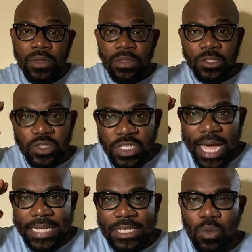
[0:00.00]
The
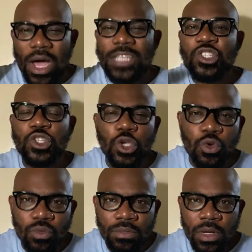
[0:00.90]
society will
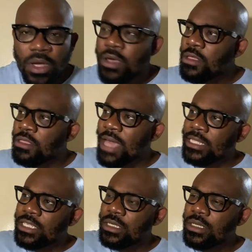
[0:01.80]
assume that